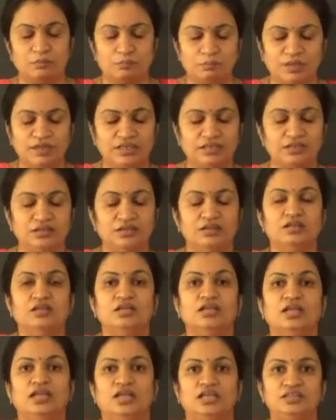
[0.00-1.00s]
But
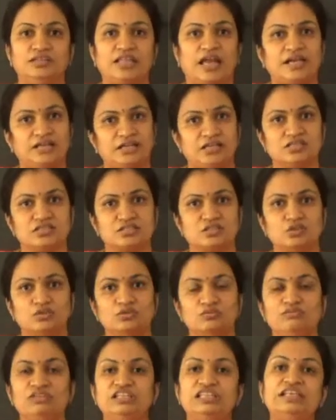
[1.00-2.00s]
in that
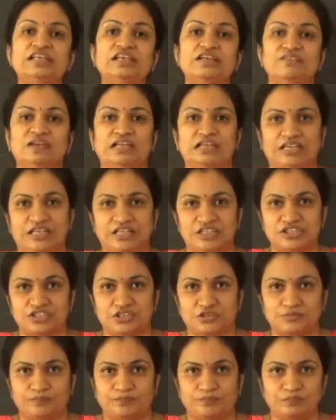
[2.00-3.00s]
also we need a validation.